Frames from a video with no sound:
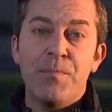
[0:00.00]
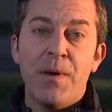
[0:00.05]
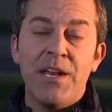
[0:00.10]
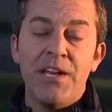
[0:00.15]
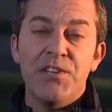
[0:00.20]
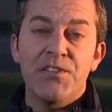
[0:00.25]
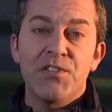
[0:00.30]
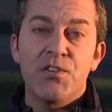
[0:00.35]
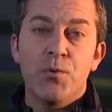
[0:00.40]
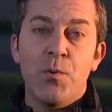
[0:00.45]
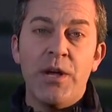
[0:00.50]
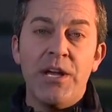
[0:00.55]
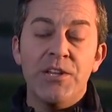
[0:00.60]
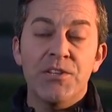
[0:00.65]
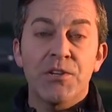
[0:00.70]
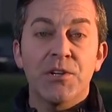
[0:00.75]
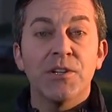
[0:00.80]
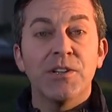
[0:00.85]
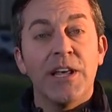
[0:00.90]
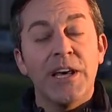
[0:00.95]
bet is to wait
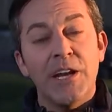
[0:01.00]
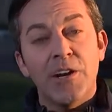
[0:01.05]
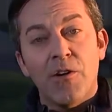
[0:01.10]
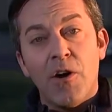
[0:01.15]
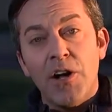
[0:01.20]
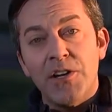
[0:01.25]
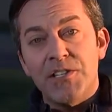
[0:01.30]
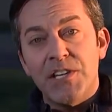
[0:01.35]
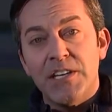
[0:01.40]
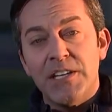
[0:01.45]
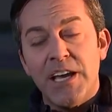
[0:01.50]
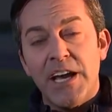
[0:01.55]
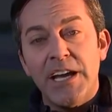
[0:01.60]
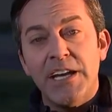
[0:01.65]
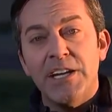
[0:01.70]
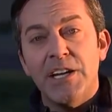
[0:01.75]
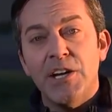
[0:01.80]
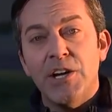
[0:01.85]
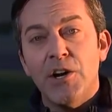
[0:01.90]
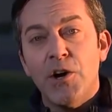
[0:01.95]
until later on
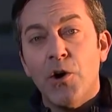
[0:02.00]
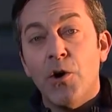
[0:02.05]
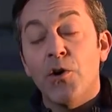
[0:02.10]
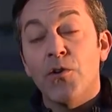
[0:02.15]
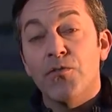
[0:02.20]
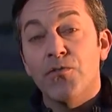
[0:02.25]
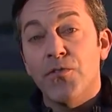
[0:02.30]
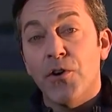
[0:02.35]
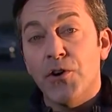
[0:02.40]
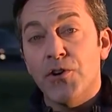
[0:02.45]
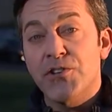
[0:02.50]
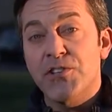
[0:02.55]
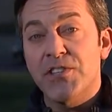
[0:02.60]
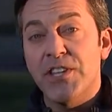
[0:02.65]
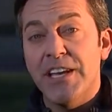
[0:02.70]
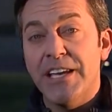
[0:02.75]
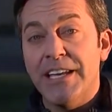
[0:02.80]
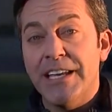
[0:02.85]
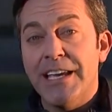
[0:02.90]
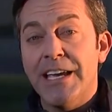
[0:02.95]
tonight or first
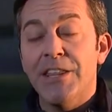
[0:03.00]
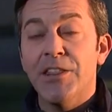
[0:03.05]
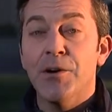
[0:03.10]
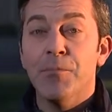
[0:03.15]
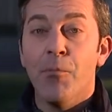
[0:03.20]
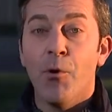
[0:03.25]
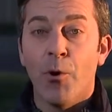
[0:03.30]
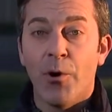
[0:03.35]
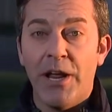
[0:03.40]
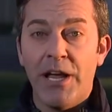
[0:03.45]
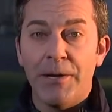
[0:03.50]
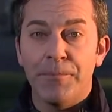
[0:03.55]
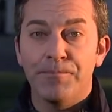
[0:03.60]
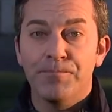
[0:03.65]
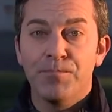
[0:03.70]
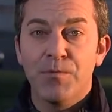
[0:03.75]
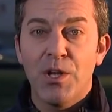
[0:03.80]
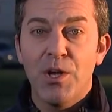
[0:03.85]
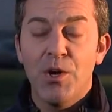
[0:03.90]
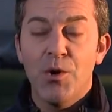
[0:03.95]
thing in the morning.
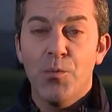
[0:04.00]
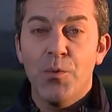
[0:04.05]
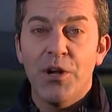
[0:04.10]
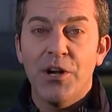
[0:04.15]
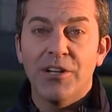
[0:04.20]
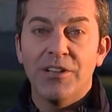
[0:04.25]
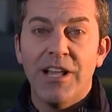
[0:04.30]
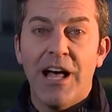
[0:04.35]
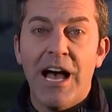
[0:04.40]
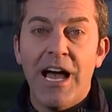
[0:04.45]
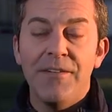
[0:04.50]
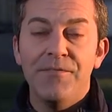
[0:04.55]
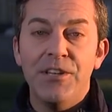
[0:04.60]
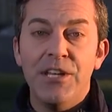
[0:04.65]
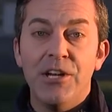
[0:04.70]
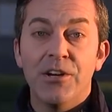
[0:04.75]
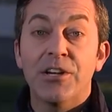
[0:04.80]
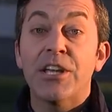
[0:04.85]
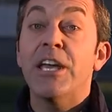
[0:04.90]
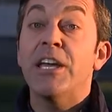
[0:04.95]
We are live
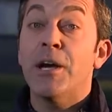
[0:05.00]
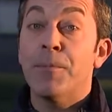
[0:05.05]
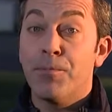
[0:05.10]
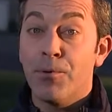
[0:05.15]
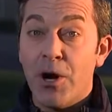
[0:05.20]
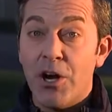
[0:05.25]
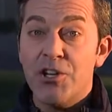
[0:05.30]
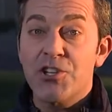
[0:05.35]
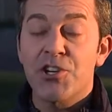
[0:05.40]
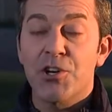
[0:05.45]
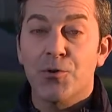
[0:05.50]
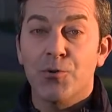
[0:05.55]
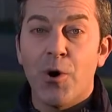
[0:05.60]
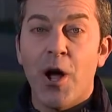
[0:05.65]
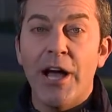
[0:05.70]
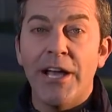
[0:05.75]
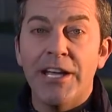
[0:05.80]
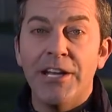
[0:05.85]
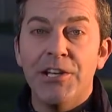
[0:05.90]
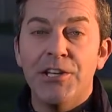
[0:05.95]
near King of Prussia,
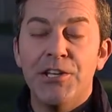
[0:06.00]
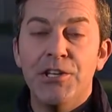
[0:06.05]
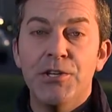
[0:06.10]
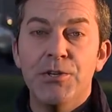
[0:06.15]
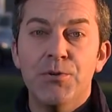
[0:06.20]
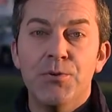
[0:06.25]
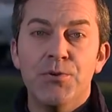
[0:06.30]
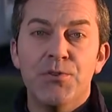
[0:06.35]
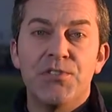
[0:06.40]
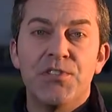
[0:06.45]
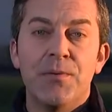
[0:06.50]
Ryan Hughes,